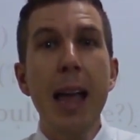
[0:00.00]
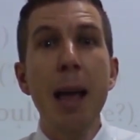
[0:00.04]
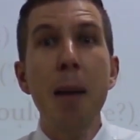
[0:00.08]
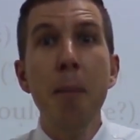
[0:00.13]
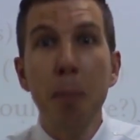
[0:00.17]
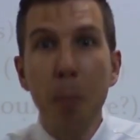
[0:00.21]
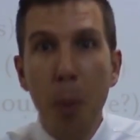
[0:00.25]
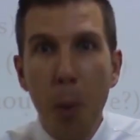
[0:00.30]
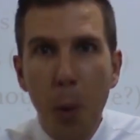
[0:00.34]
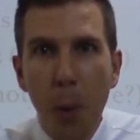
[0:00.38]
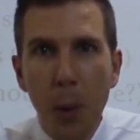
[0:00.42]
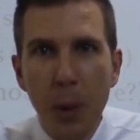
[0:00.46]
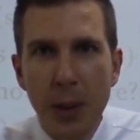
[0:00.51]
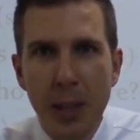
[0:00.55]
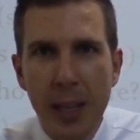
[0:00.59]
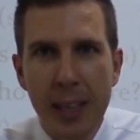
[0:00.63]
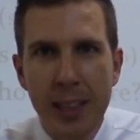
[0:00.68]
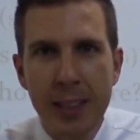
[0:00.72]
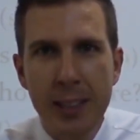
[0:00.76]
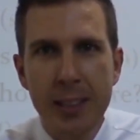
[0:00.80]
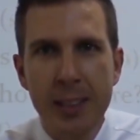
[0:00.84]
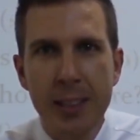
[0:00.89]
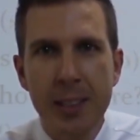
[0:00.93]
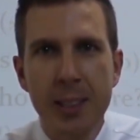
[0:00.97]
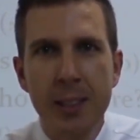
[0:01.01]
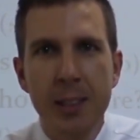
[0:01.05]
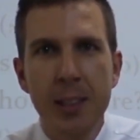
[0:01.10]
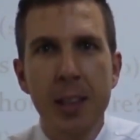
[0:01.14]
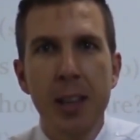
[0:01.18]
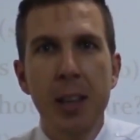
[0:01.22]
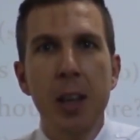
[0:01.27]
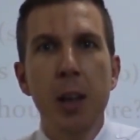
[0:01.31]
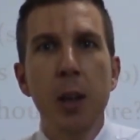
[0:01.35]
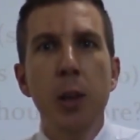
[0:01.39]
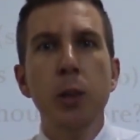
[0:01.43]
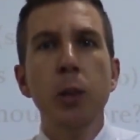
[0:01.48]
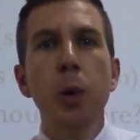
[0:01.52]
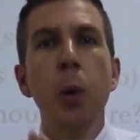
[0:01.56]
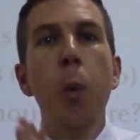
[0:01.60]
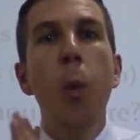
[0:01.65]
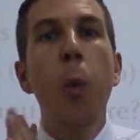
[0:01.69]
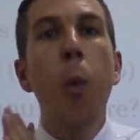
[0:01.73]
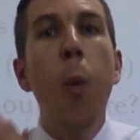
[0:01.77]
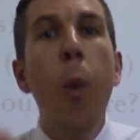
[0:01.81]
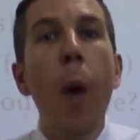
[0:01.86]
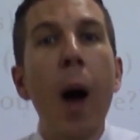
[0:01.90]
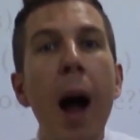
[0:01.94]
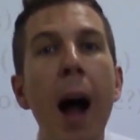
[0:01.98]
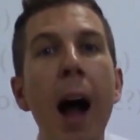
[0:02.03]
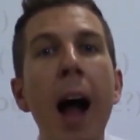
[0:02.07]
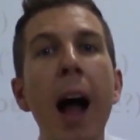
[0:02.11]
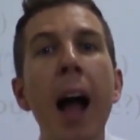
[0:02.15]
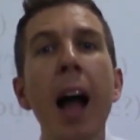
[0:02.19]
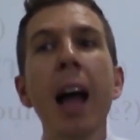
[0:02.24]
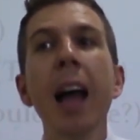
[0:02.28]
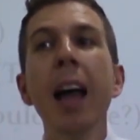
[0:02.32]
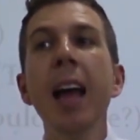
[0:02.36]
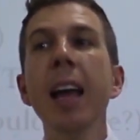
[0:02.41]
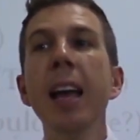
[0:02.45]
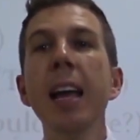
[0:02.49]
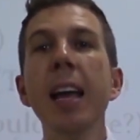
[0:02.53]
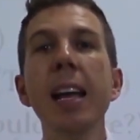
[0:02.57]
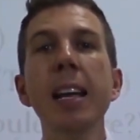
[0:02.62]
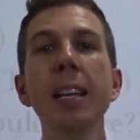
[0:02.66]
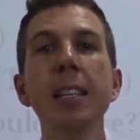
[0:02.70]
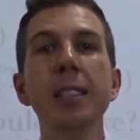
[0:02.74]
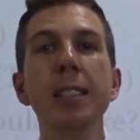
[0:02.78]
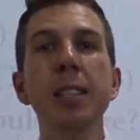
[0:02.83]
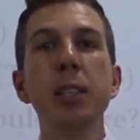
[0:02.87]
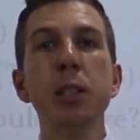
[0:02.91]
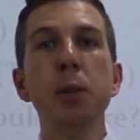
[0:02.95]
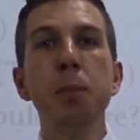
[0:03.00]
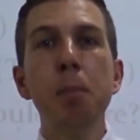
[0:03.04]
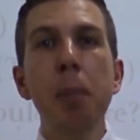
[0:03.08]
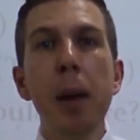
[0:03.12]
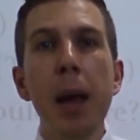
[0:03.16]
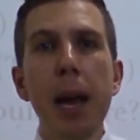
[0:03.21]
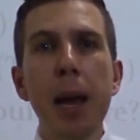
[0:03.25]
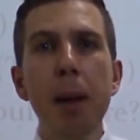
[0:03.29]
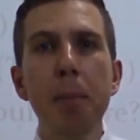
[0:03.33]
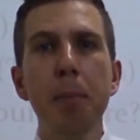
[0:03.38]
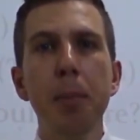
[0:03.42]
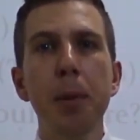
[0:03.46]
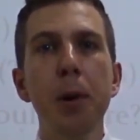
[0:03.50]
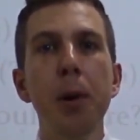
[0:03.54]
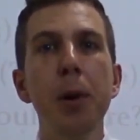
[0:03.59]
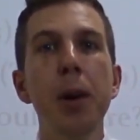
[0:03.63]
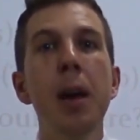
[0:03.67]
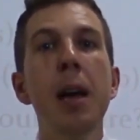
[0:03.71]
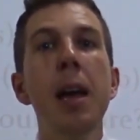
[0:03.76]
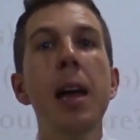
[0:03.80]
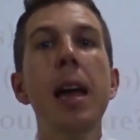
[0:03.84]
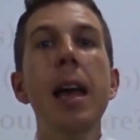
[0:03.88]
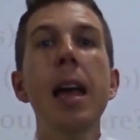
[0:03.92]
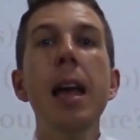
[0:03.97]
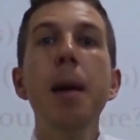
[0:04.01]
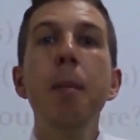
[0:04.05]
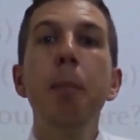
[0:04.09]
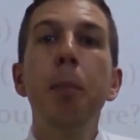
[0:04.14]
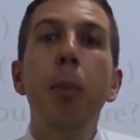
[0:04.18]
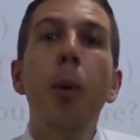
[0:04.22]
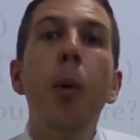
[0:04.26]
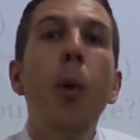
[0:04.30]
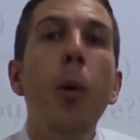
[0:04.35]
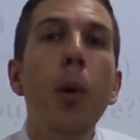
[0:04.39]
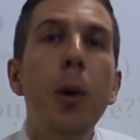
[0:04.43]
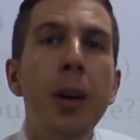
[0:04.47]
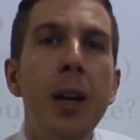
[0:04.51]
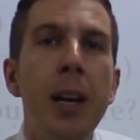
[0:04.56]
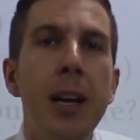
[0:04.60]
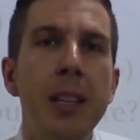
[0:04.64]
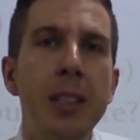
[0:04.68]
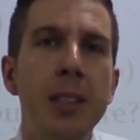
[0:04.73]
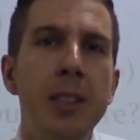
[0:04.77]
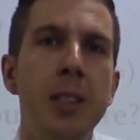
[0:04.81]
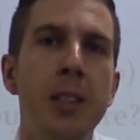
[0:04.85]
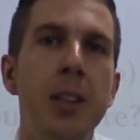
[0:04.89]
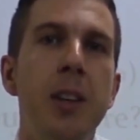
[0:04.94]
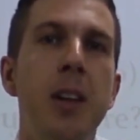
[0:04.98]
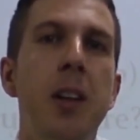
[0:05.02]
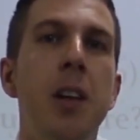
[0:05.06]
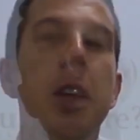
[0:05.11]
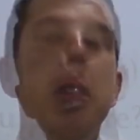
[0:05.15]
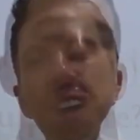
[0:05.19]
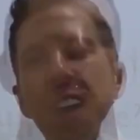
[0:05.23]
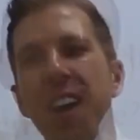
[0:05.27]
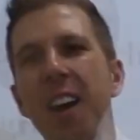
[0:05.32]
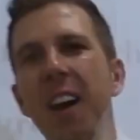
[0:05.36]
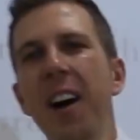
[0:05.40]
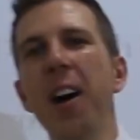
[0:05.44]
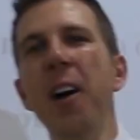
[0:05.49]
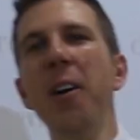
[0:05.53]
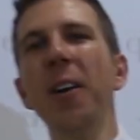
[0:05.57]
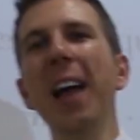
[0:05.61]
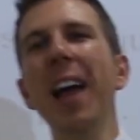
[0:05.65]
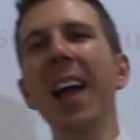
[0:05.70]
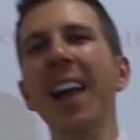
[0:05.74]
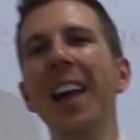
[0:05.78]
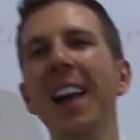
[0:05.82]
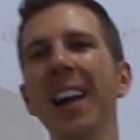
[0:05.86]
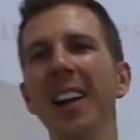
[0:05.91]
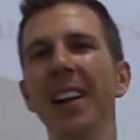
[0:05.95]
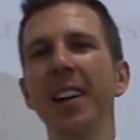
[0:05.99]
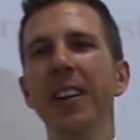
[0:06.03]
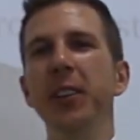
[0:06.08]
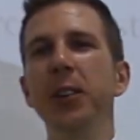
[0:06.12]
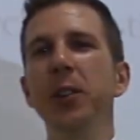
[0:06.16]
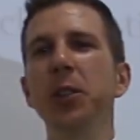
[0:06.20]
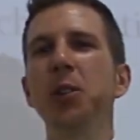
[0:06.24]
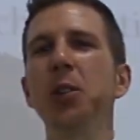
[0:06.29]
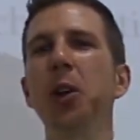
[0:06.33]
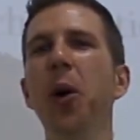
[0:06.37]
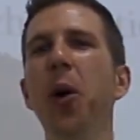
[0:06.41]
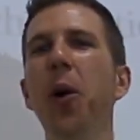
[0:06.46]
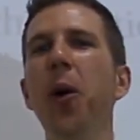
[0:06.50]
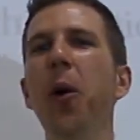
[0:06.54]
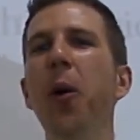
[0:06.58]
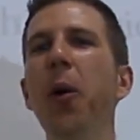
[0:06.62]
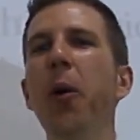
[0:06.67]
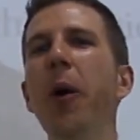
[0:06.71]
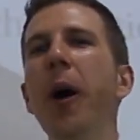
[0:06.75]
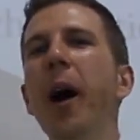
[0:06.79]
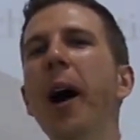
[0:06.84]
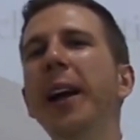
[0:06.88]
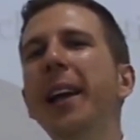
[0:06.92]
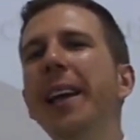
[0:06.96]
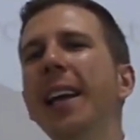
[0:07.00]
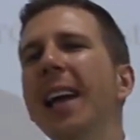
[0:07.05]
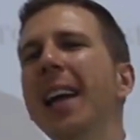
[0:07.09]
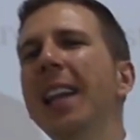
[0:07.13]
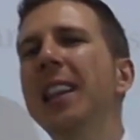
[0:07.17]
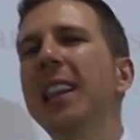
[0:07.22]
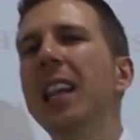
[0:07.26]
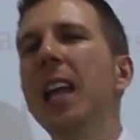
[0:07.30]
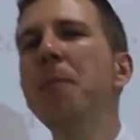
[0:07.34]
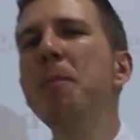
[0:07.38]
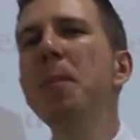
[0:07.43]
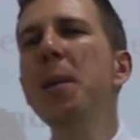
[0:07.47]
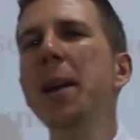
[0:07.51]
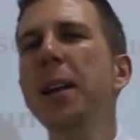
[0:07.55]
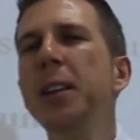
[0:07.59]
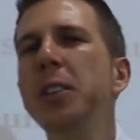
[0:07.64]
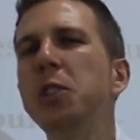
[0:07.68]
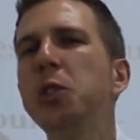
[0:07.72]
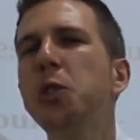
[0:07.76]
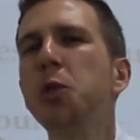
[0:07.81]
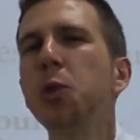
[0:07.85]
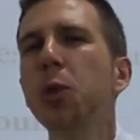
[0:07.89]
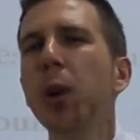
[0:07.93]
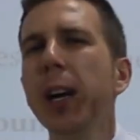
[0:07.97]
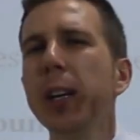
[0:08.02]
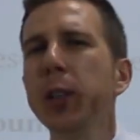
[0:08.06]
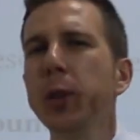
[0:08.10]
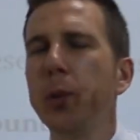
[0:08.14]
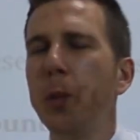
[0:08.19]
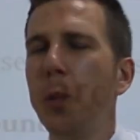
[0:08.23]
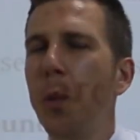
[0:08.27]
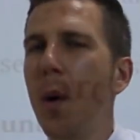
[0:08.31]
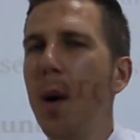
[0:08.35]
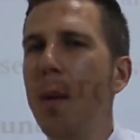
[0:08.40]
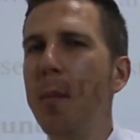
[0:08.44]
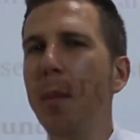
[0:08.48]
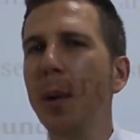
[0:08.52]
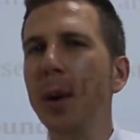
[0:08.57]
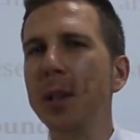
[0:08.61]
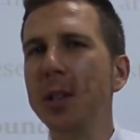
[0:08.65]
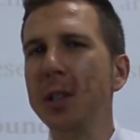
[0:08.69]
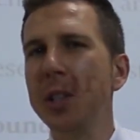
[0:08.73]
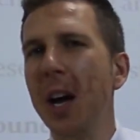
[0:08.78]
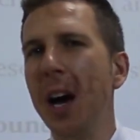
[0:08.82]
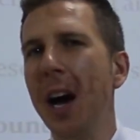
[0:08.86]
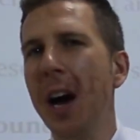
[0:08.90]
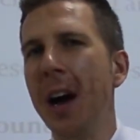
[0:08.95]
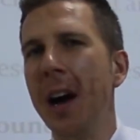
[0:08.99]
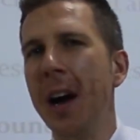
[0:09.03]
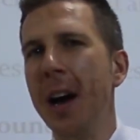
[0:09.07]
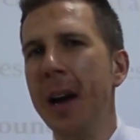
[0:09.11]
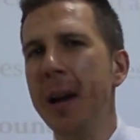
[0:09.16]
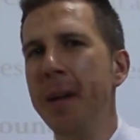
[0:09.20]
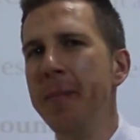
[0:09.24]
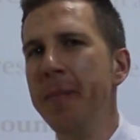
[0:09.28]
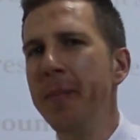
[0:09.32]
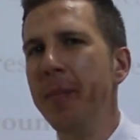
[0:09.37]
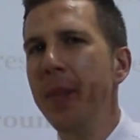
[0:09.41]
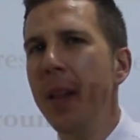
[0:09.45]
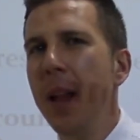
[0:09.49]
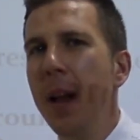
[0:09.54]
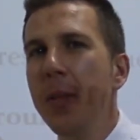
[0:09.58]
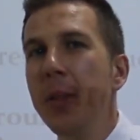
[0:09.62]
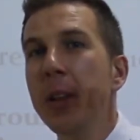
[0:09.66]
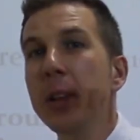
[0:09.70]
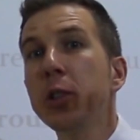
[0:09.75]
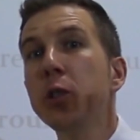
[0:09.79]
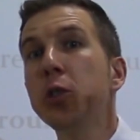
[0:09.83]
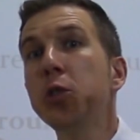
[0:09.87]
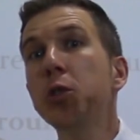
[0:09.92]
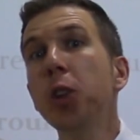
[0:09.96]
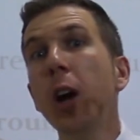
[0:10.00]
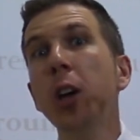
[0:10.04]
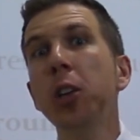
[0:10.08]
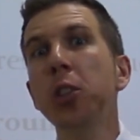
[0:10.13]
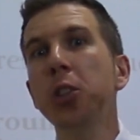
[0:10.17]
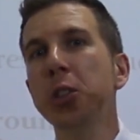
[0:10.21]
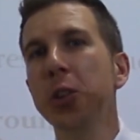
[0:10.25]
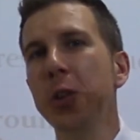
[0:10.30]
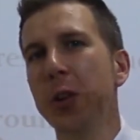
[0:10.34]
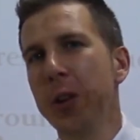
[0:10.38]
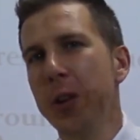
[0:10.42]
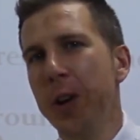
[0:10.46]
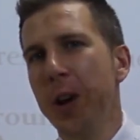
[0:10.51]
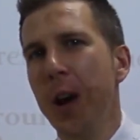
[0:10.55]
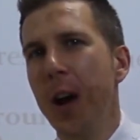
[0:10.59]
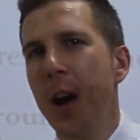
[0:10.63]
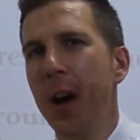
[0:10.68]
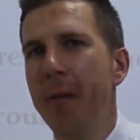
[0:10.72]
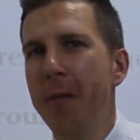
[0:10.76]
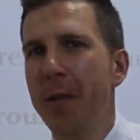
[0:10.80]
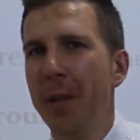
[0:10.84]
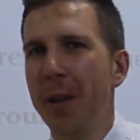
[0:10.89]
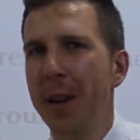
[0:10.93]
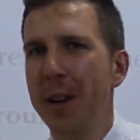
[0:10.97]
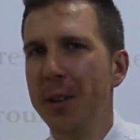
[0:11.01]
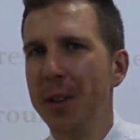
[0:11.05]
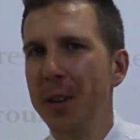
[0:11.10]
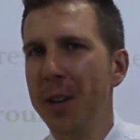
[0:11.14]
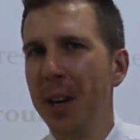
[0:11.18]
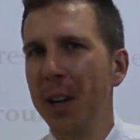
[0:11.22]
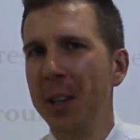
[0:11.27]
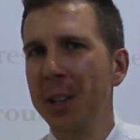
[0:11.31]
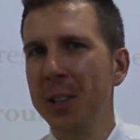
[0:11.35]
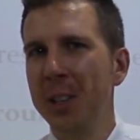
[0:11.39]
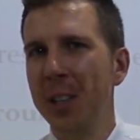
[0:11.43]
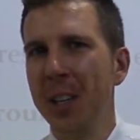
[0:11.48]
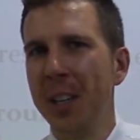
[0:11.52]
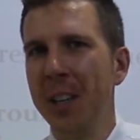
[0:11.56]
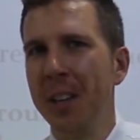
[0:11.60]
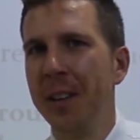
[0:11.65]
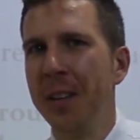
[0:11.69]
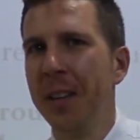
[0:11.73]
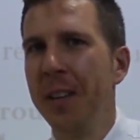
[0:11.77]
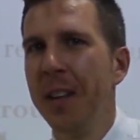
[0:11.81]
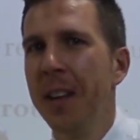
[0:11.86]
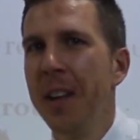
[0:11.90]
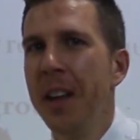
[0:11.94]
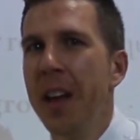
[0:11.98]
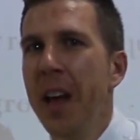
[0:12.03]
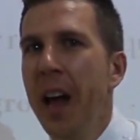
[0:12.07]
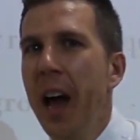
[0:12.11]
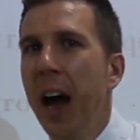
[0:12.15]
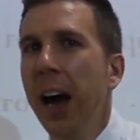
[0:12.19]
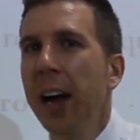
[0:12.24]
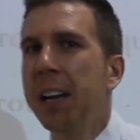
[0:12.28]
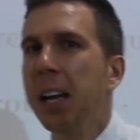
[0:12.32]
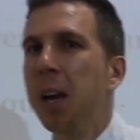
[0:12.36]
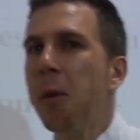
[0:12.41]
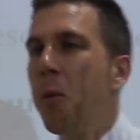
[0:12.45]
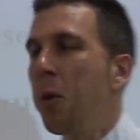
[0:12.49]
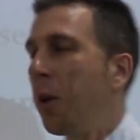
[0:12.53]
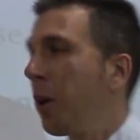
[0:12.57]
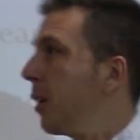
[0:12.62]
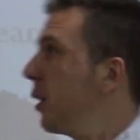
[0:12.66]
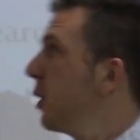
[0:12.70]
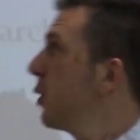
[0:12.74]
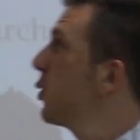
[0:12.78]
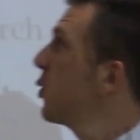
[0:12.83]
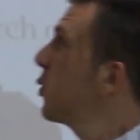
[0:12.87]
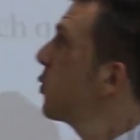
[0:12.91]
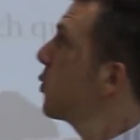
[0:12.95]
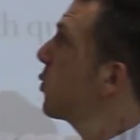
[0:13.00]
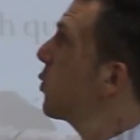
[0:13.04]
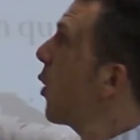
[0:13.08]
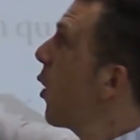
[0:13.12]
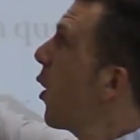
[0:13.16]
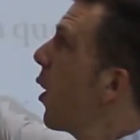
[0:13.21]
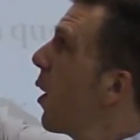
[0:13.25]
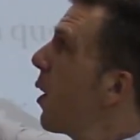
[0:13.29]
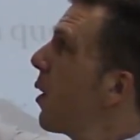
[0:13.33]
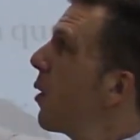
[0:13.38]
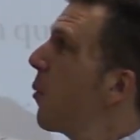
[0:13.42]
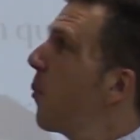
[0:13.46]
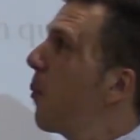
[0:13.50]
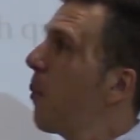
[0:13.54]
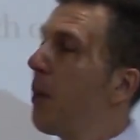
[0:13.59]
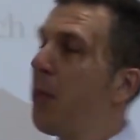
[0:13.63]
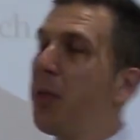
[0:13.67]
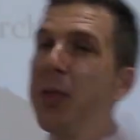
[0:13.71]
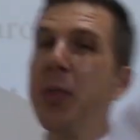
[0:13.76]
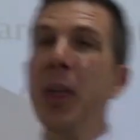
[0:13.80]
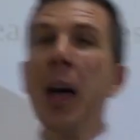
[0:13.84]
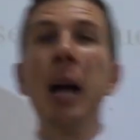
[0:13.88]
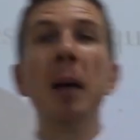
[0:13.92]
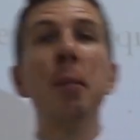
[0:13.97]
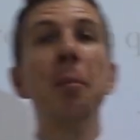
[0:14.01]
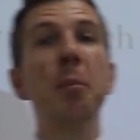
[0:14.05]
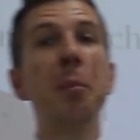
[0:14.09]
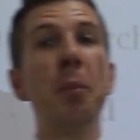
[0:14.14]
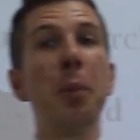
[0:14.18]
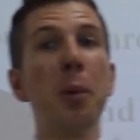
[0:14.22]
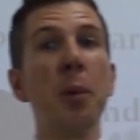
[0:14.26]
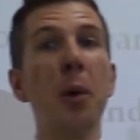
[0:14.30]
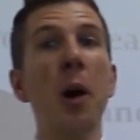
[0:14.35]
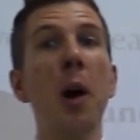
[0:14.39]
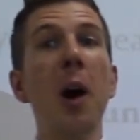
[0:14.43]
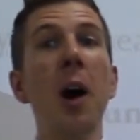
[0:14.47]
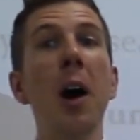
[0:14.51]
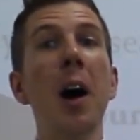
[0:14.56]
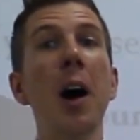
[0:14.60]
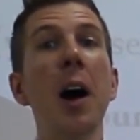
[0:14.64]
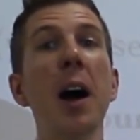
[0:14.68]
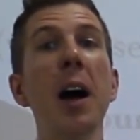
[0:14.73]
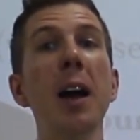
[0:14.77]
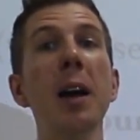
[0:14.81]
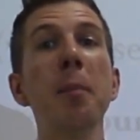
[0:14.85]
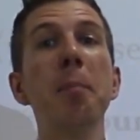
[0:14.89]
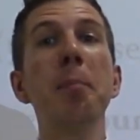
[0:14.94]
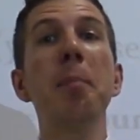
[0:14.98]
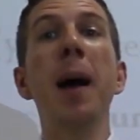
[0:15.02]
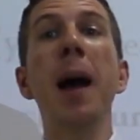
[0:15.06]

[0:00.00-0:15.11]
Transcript: importance. So why is this paper important? Okay, so again, let me stress one more time the structure of your introduction. Again, we're going to start with that broad